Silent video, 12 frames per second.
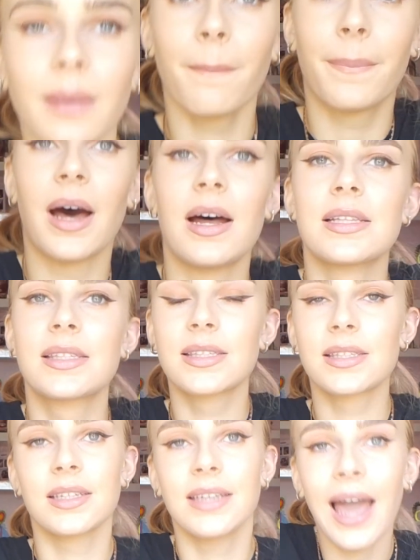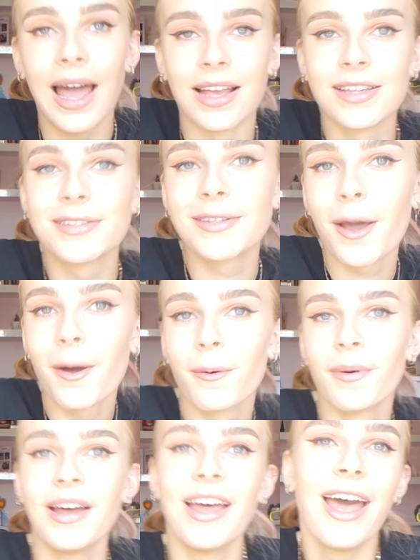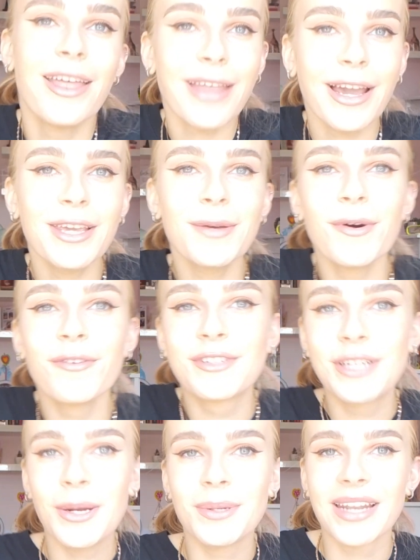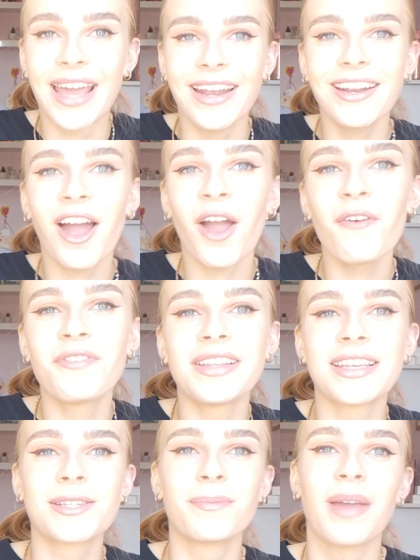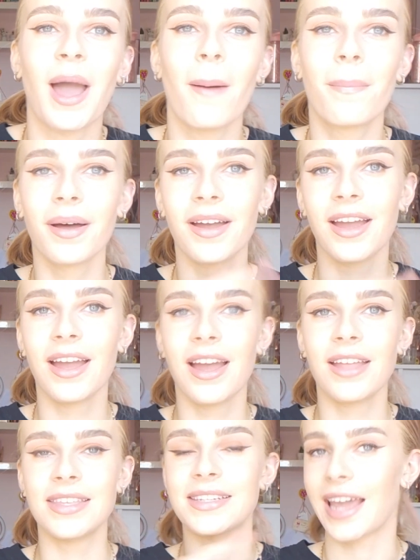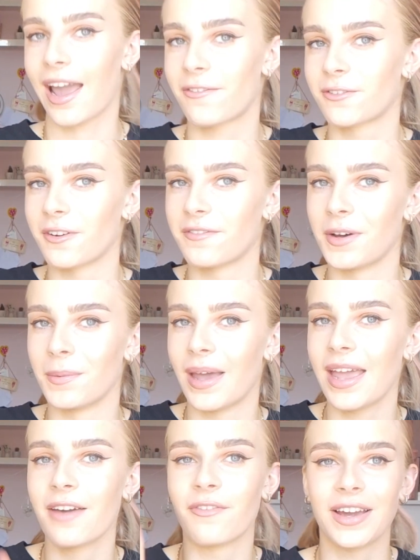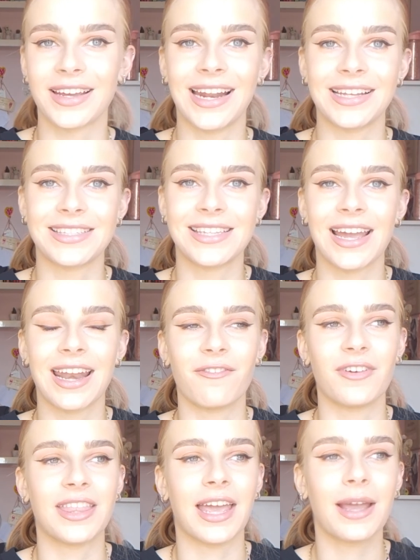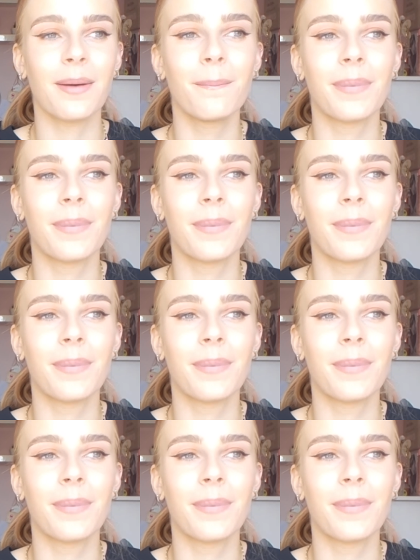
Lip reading: But yeah, so thank you all for tuning in. Hopefully this will be up the day after I film it if I can edit it and everything.